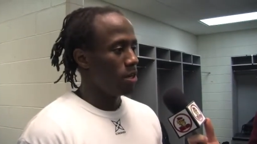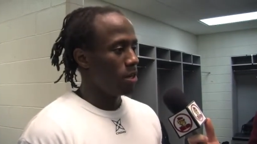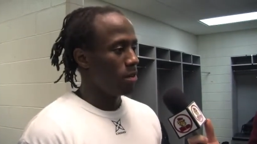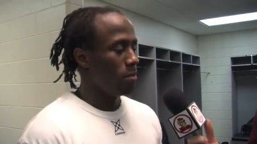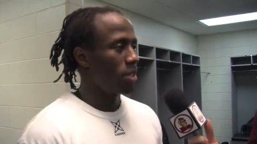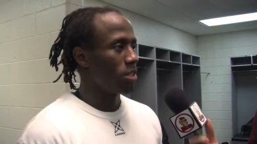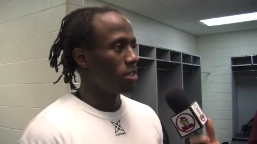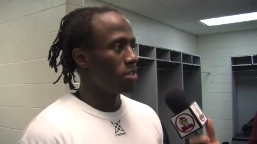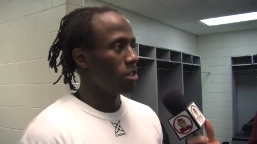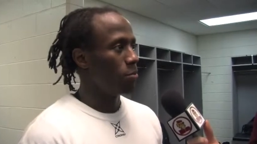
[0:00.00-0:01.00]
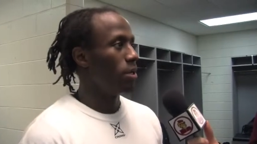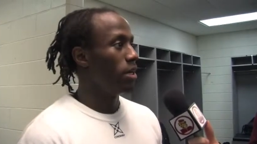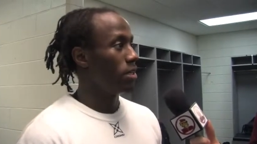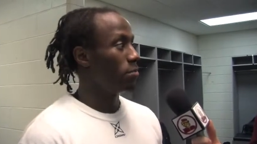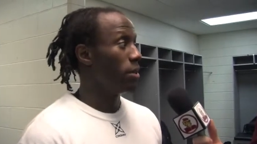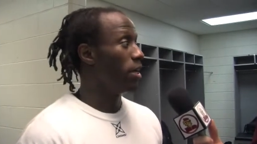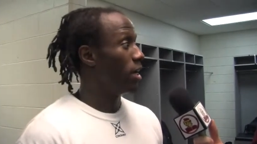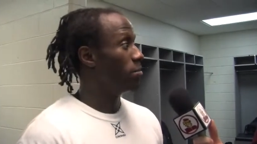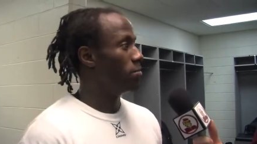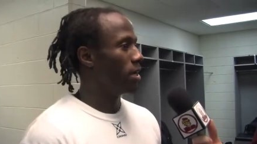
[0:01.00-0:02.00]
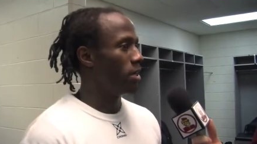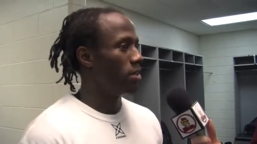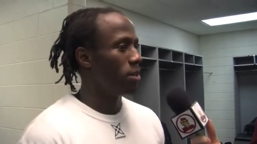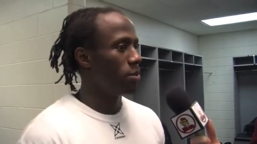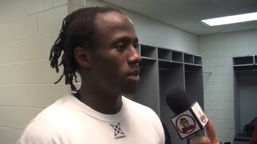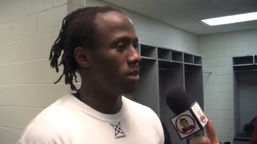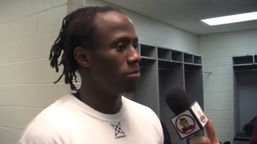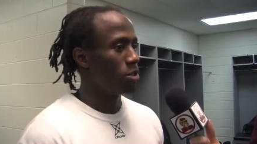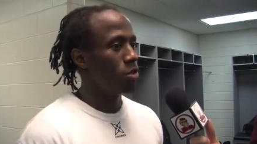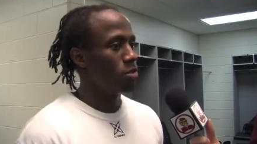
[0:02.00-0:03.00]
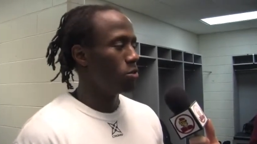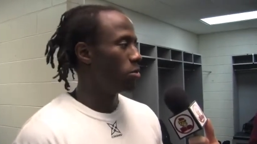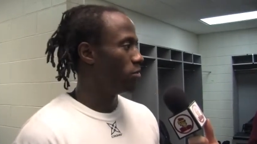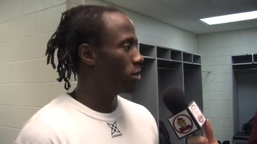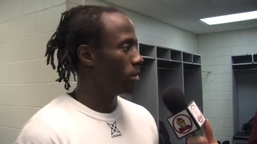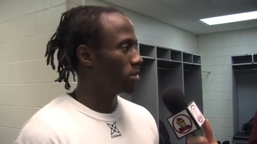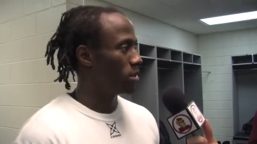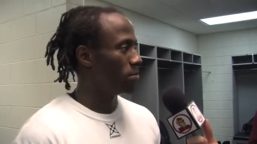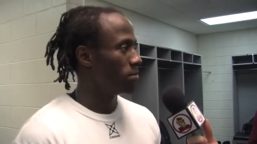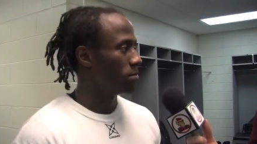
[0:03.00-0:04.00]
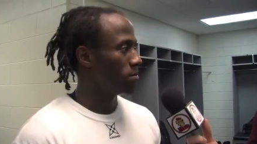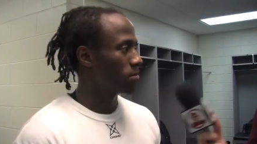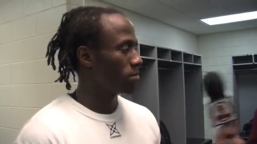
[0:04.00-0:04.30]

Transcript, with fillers: you know, it, makes us you know play play up, and you know we um showed who was the real best team.